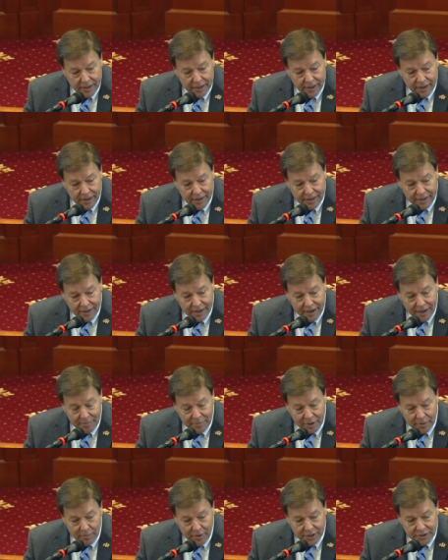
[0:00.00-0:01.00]
uh, in the
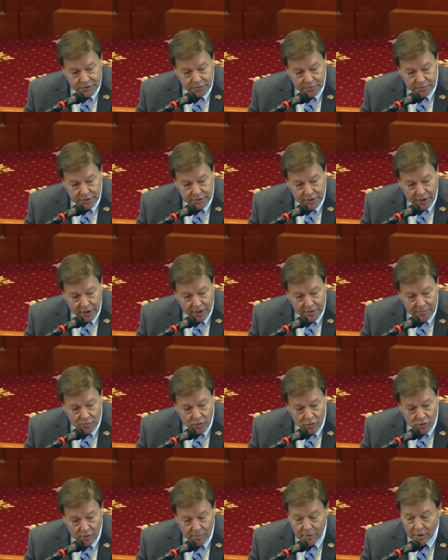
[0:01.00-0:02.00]
coming months, we'll be talking
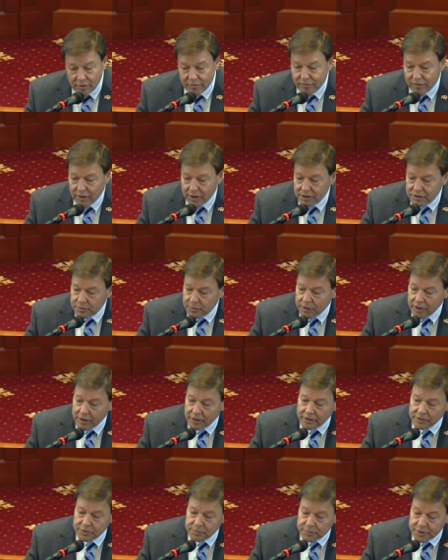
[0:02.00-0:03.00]
more about Fox
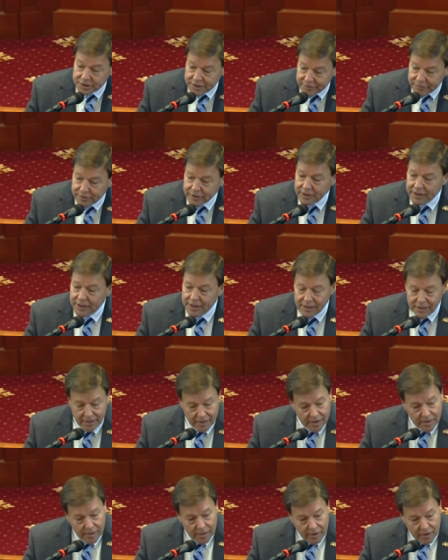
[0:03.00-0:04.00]
Rock specifically
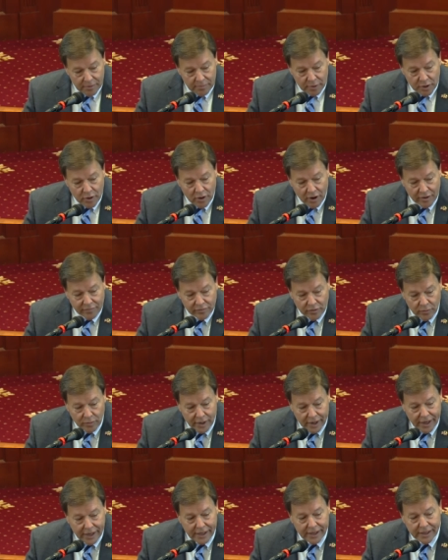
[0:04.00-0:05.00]
on McConville
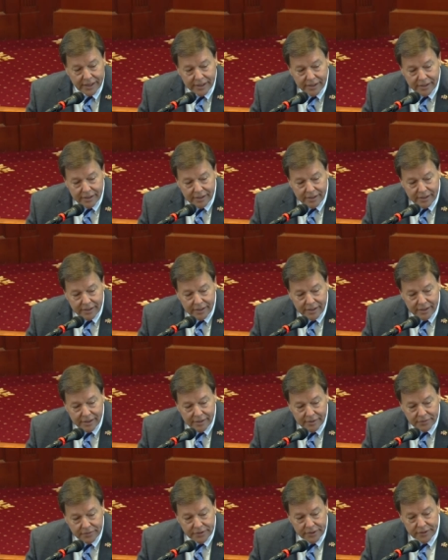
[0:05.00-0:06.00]
Way,
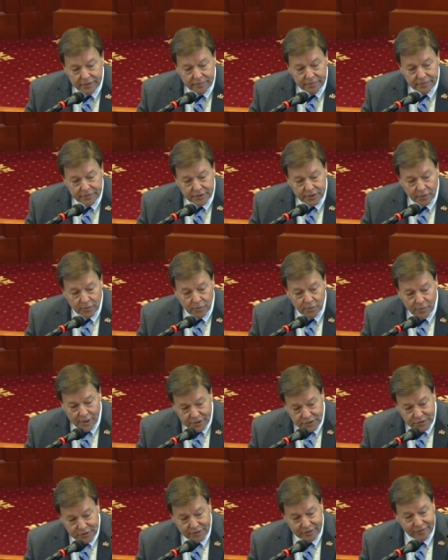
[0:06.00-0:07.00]
uh, the, so
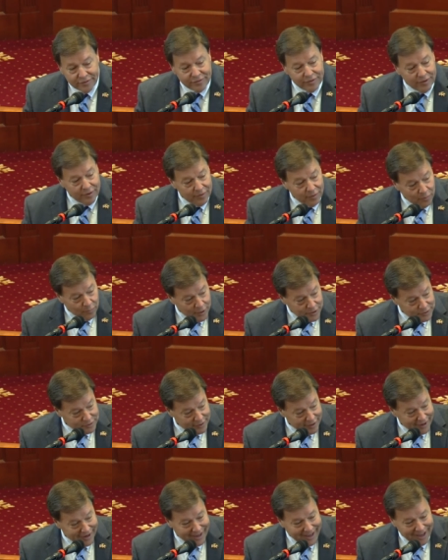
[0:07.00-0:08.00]
west of west
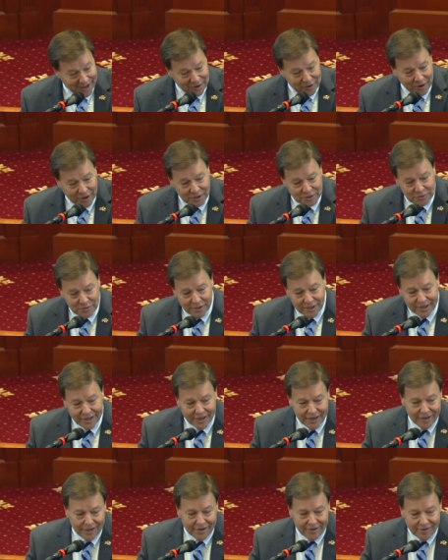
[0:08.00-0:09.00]
side of Hancock Street,
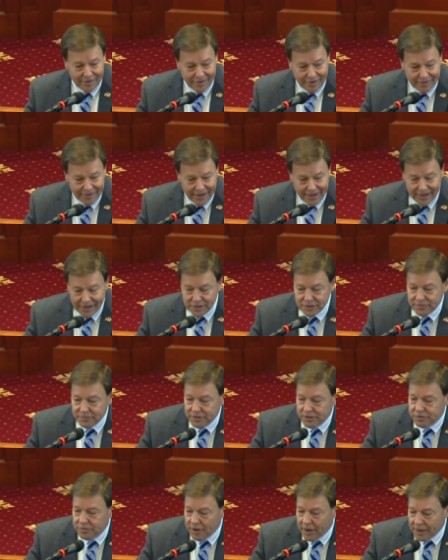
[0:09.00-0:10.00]
on that edge
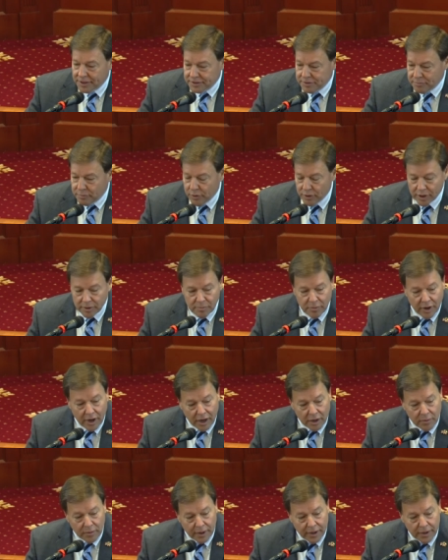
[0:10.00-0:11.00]
of the tracks in Burgin
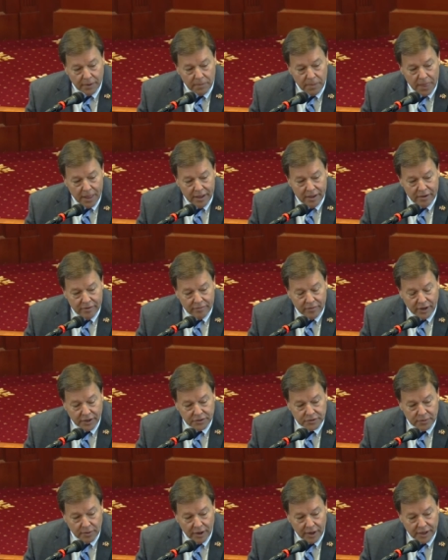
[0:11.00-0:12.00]
Parkway.
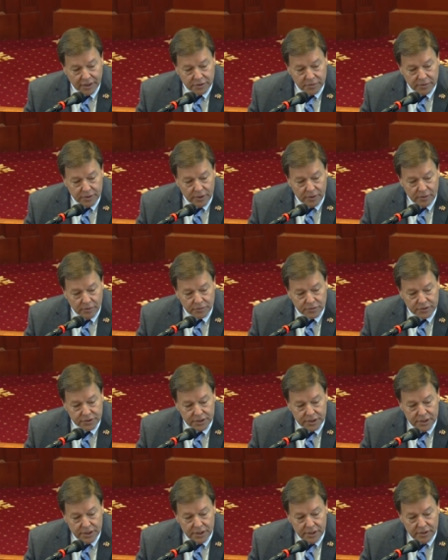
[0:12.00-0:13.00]
Fox Rock, as we know, is